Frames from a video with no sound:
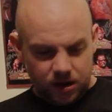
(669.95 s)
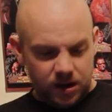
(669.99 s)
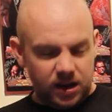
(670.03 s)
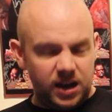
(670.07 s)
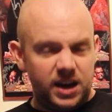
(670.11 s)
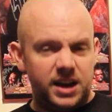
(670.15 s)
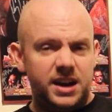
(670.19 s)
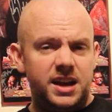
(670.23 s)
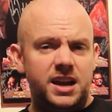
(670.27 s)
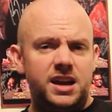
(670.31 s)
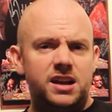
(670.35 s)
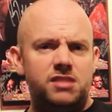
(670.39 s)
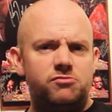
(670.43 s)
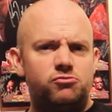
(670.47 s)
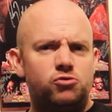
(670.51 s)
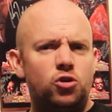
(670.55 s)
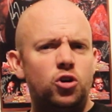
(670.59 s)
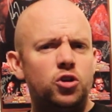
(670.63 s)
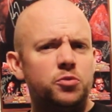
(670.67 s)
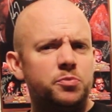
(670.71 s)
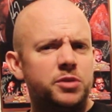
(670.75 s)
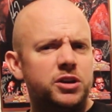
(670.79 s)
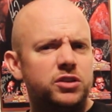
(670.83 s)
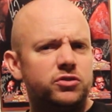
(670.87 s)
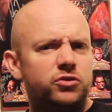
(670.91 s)
And
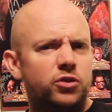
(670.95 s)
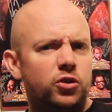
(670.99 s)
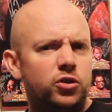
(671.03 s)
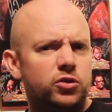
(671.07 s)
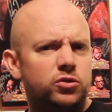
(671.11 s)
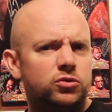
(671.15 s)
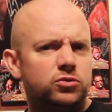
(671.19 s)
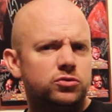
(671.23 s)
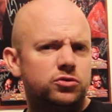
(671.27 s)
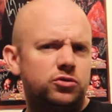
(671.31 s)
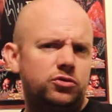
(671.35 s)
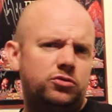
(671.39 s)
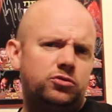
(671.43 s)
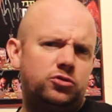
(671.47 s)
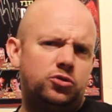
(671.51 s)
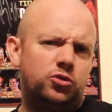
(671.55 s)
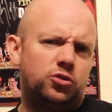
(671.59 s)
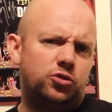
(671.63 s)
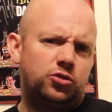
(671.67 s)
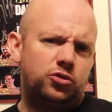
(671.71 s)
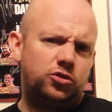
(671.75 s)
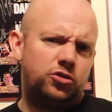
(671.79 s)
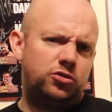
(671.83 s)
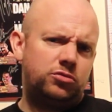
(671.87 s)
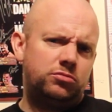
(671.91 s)
Ron McDonald
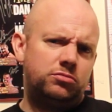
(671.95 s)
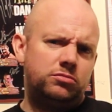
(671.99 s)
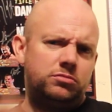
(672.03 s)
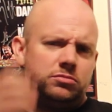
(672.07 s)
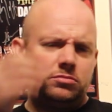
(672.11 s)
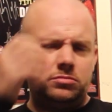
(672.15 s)
took